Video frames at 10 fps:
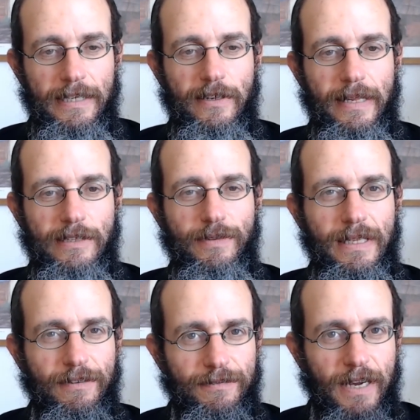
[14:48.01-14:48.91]
So that's
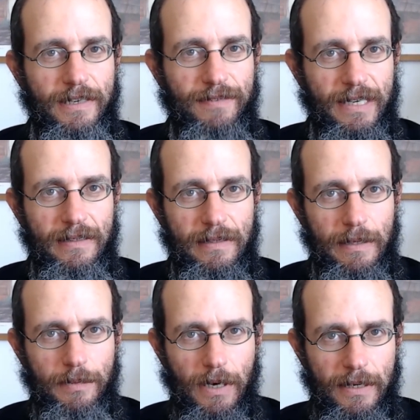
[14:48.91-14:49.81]
really a very, very
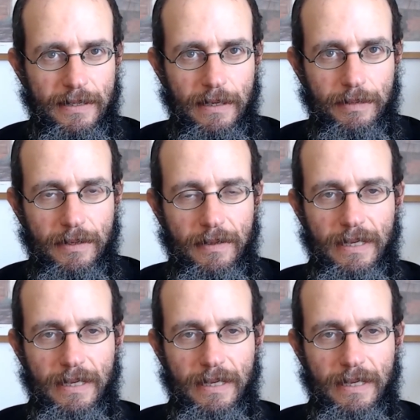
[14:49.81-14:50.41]
deep concept.